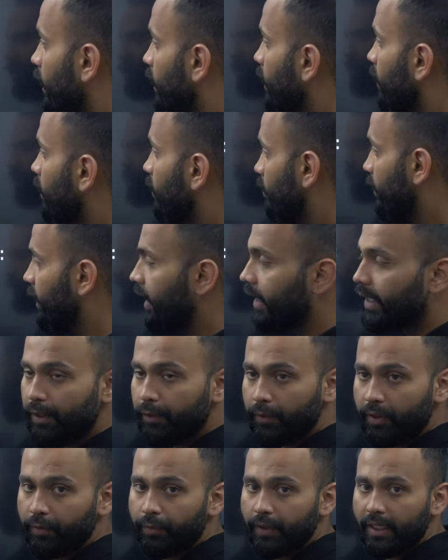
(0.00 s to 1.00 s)
Here
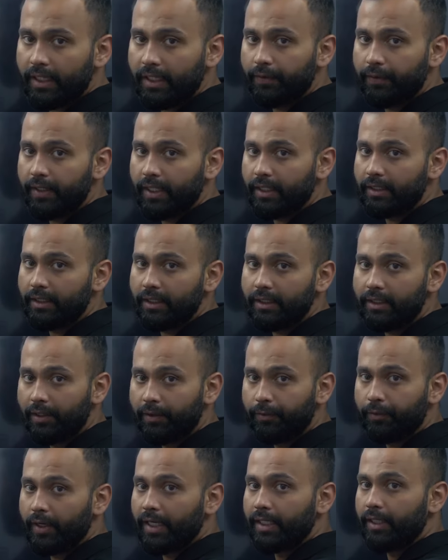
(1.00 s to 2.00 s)
relative refractive index is
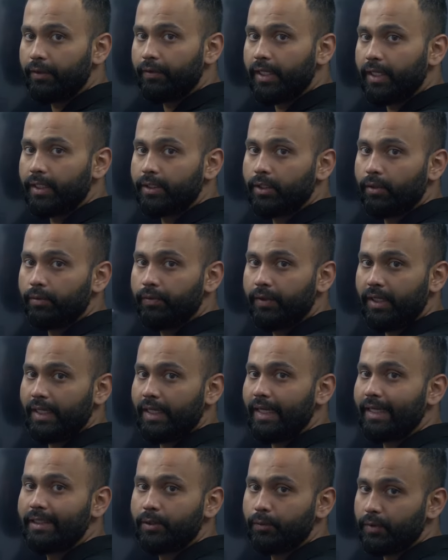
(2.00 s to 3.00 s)
refractive index of
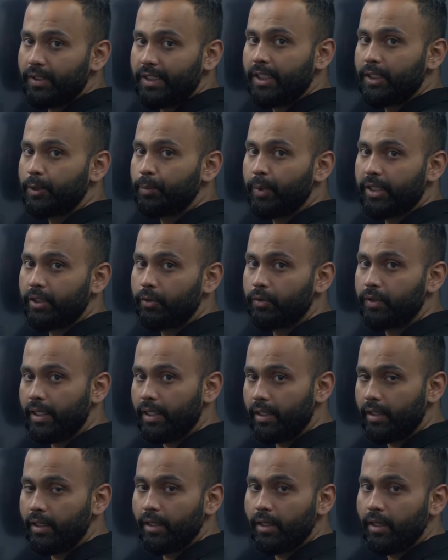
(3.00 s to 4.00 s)
the lens with respect to
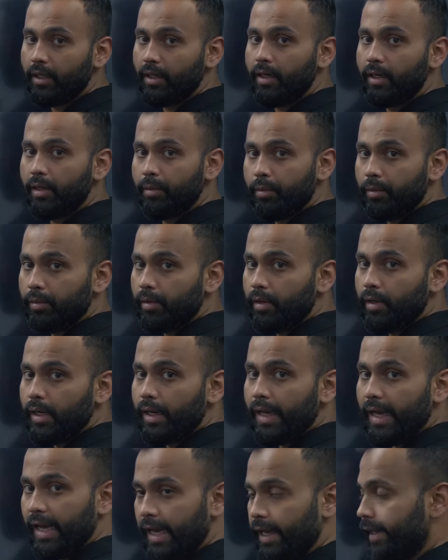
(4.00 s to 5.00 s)
the
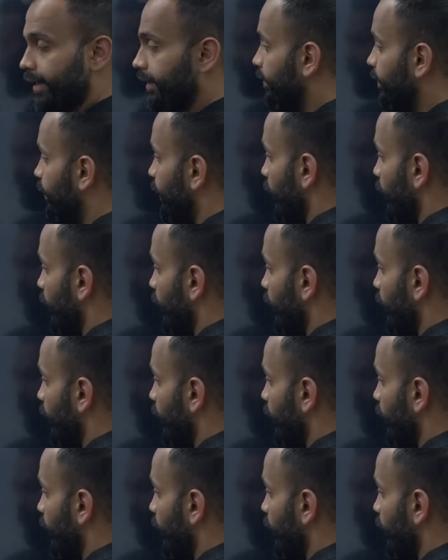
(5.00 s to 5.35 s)
air.